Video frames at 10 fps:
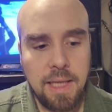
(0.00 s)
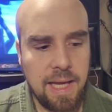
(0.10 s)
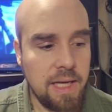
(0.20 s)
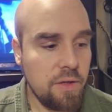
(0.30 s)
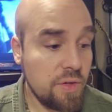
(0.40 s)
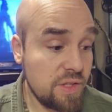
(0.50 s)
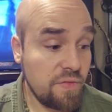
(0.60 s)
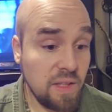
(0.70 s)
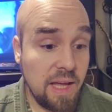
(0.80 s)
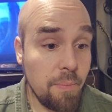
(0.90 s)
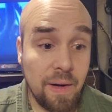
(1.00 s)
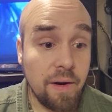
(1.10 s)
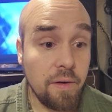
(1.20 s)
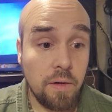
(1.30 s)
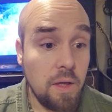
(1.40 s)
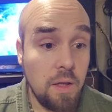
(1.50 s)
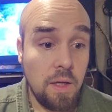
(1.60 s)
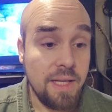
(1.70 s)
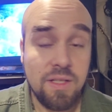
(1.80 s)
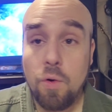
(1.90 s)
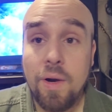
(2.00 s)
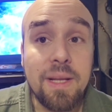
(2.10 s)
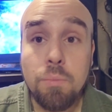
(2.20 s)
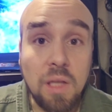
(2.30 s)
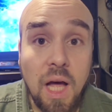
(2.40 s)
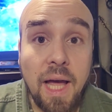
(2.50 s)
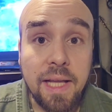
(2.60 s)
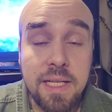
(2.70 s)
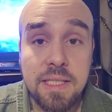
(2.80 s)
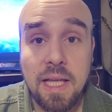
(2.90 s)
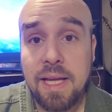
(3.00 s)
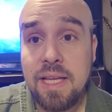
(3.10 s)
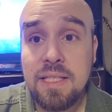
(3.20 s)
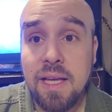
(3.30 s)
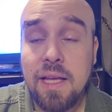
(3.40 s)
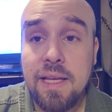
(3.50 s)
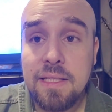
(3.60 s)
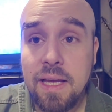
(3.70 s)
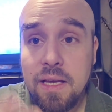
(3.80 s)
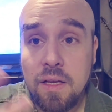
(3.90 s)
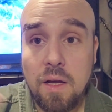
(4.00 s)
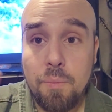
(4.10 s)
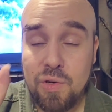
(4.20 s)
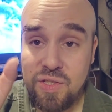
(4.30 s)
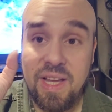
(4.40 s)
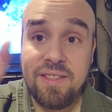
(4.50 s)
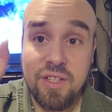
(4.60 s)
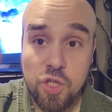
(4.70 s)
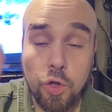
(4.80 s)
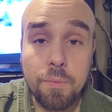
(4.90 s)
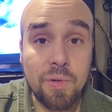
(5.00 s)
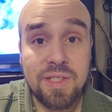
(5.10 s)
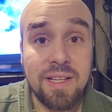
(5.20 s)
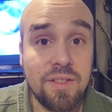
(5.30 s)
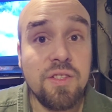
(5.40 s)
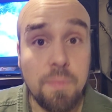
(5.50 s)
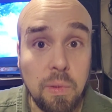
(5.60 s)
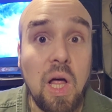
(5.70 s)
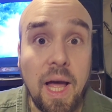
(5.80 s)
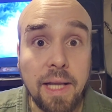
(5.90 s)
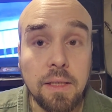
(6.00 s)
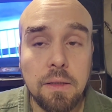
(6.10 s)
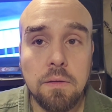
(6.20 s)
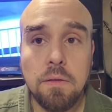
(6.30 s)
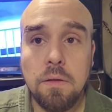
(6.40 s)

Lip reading: And Christopher Lambert is already blind. He's like a good percentage blind,